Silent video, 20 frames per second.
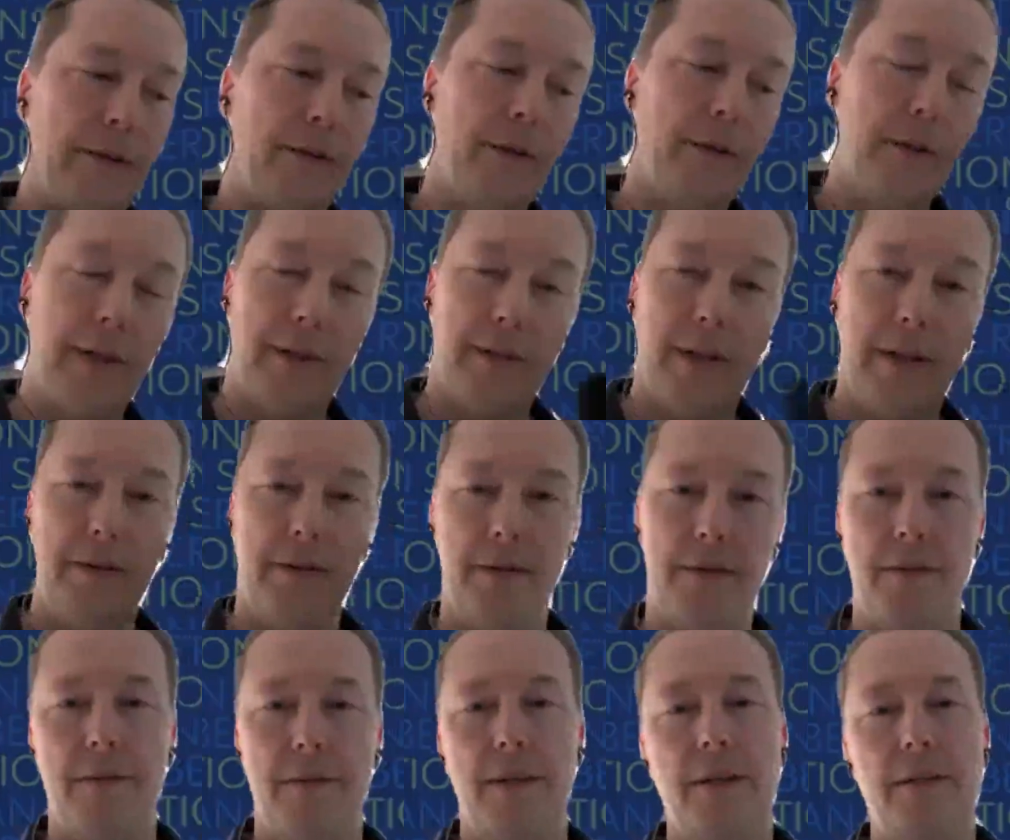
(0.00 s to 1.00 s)
So
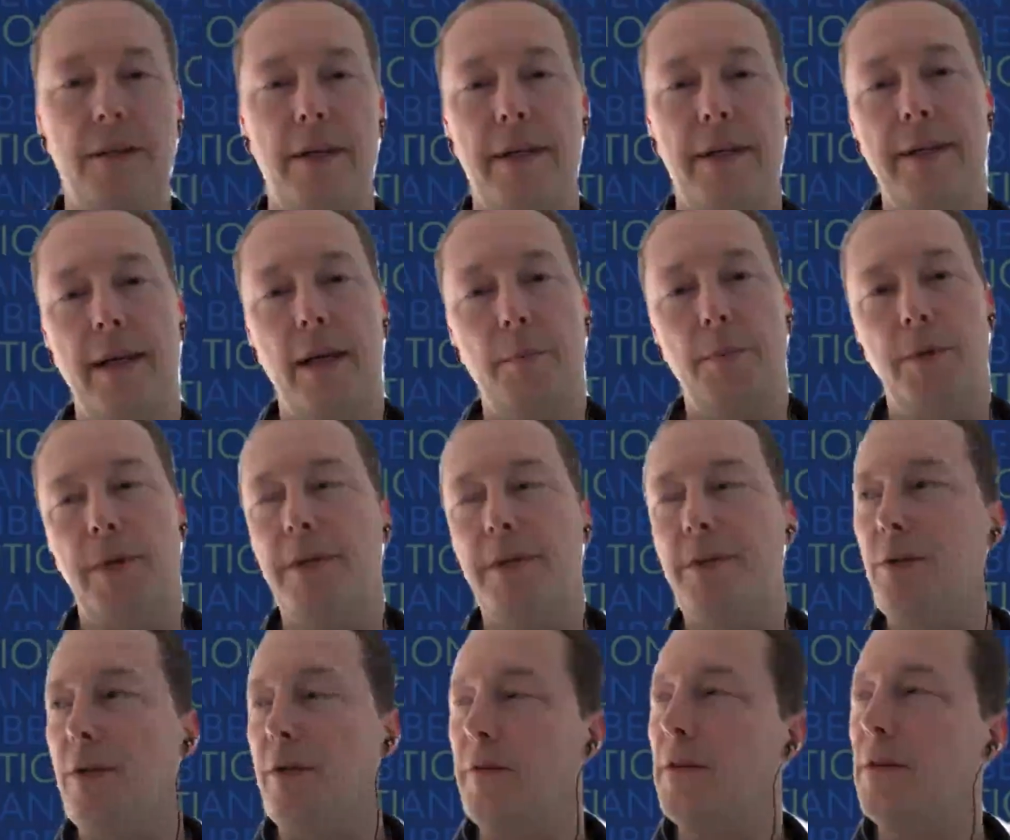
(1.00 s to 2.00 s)
that's an example. That's
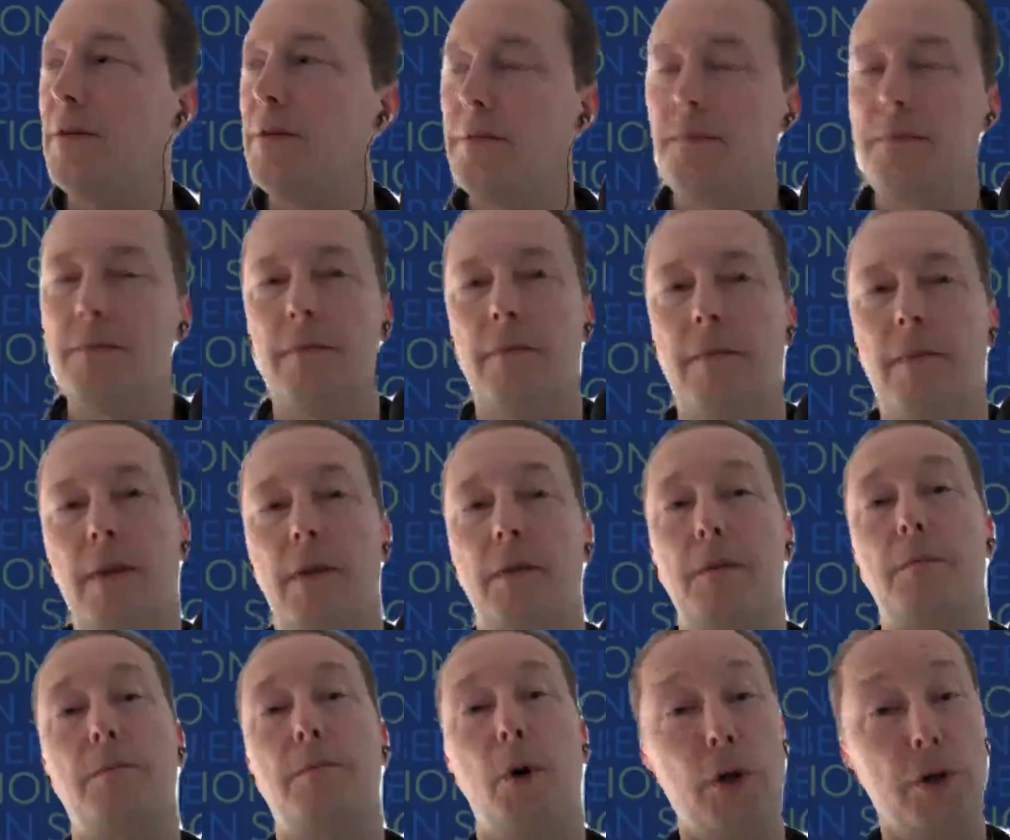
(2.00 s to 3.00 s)
sort of
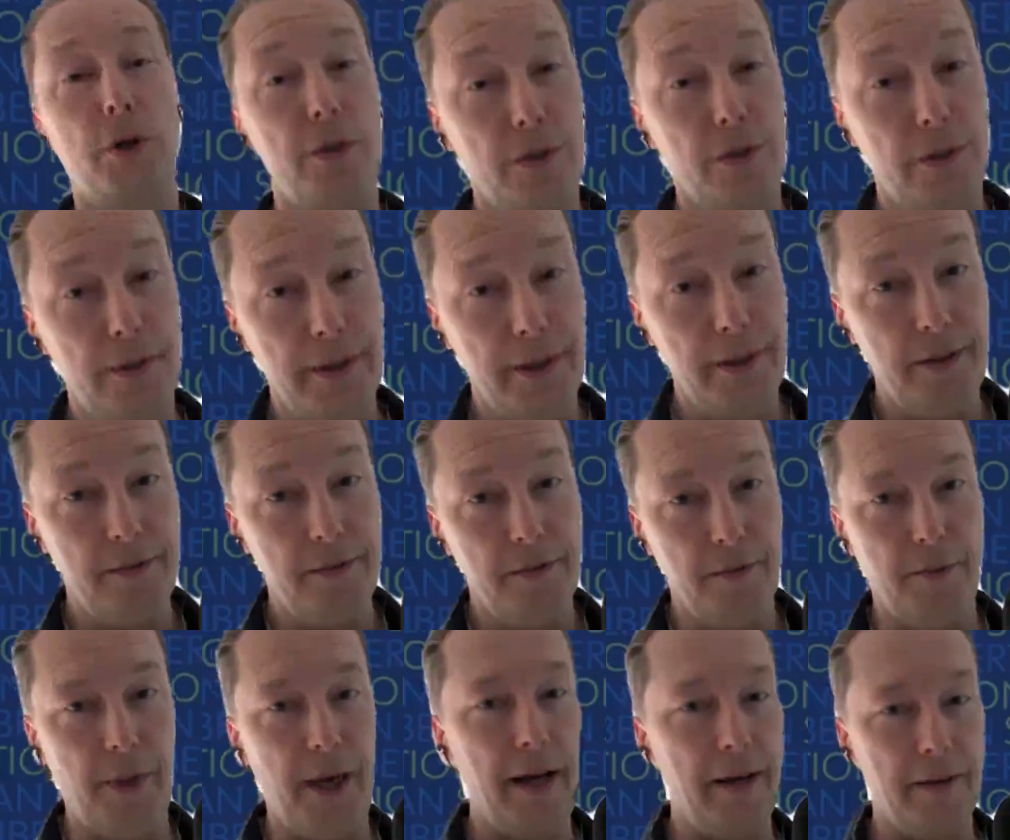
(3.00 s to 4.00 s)
personally
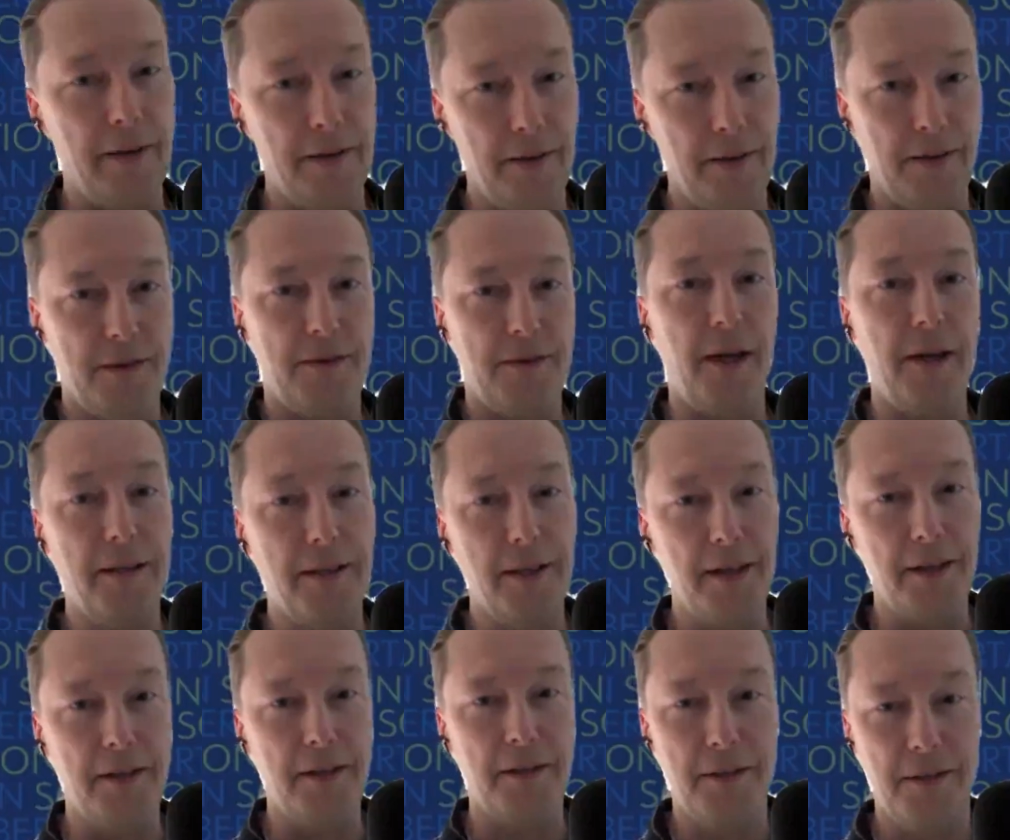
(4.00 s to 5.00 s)
my
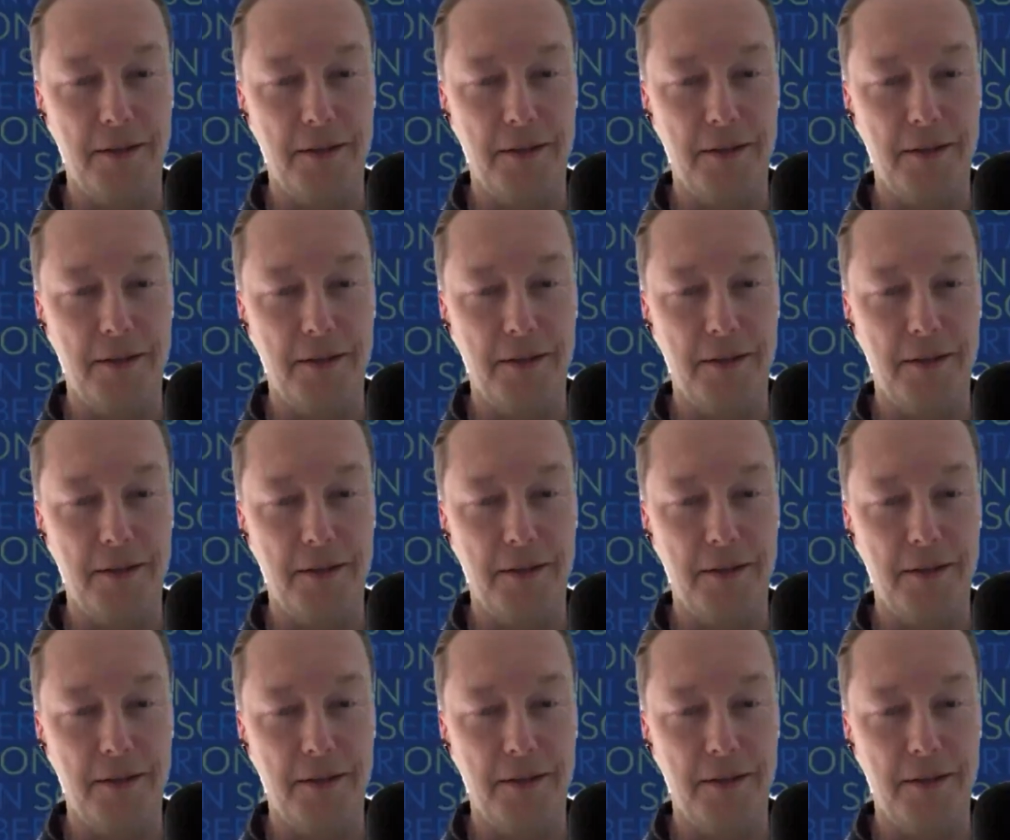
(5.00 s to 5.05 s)
psychic